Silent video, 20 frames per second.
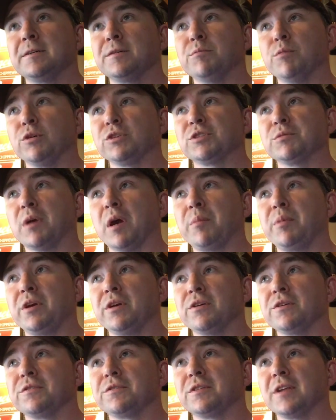Most of my
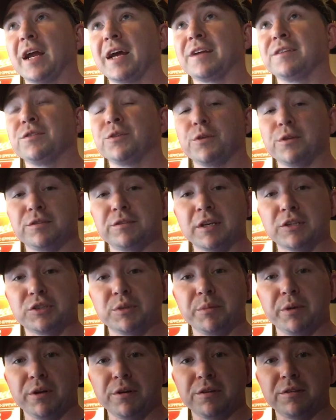beers that I consider a session
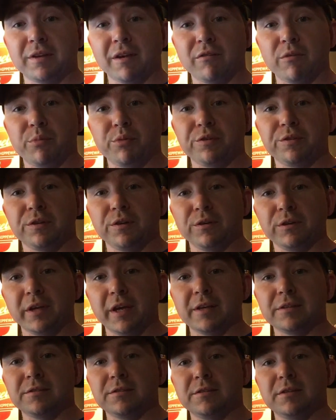beer are 7% or
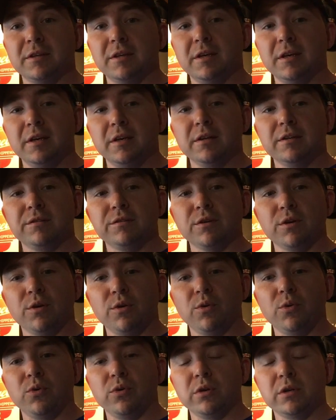less.
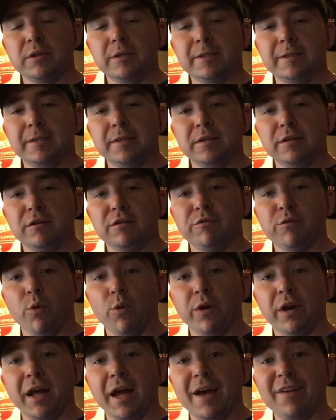So
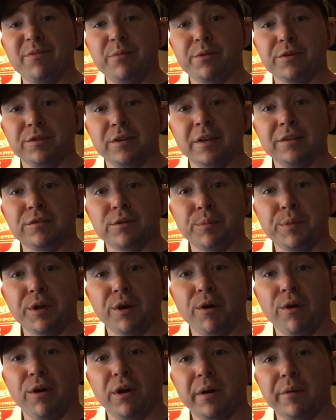4.5% is going to be
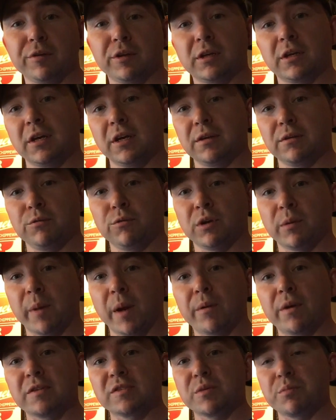hard. I'm going to cut one of my
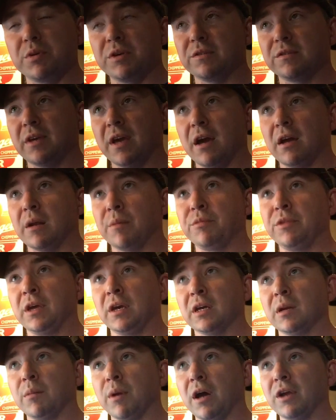recipes down. I'm
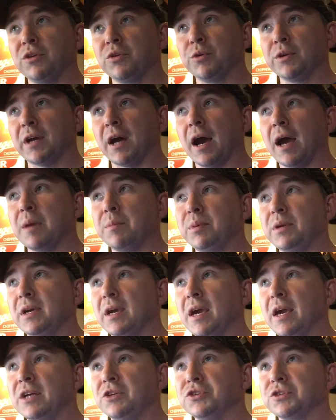thinking about doing an
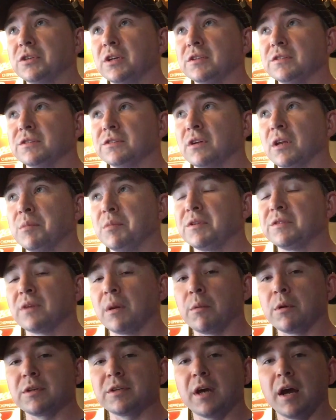IPA just because it's going to be
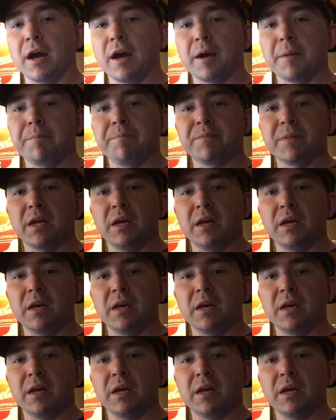summertime.